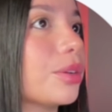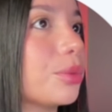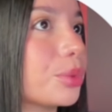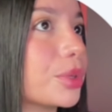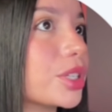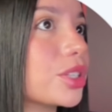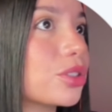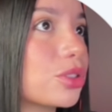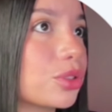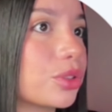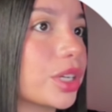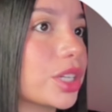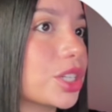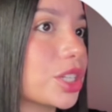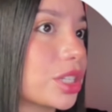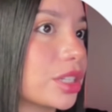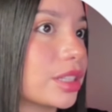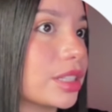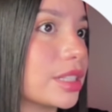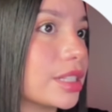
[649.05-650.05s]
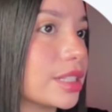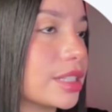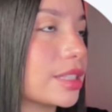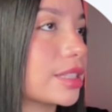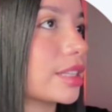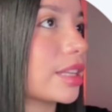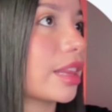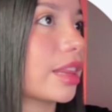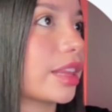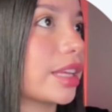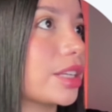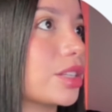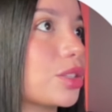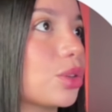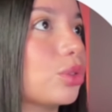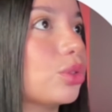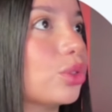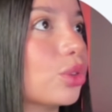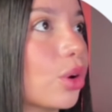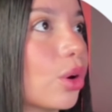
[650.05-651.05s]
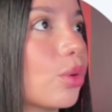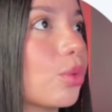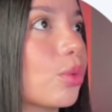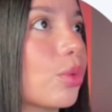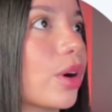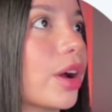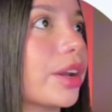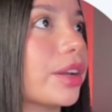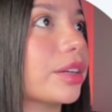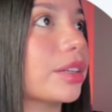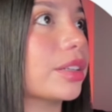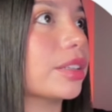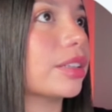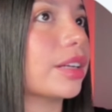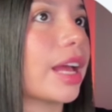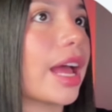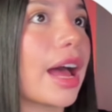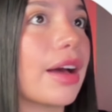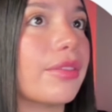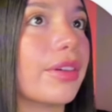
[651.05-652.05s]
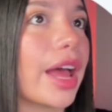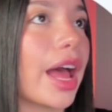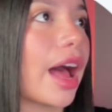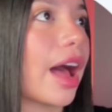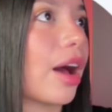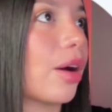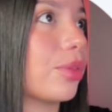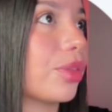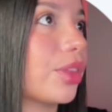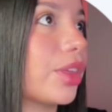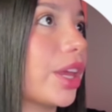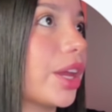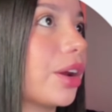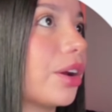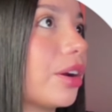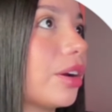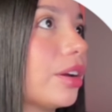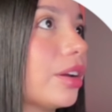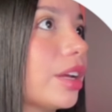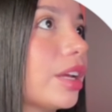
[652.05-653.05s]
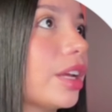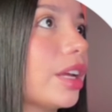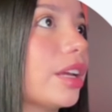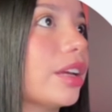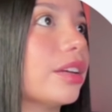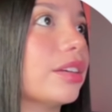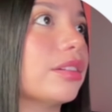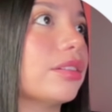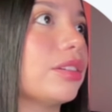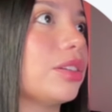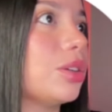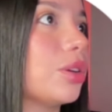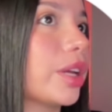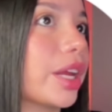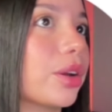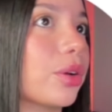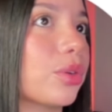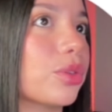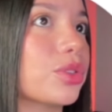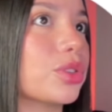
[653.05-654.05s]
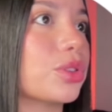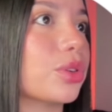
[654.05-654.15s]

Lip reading: restrictions and things you don't want to have out there. You can also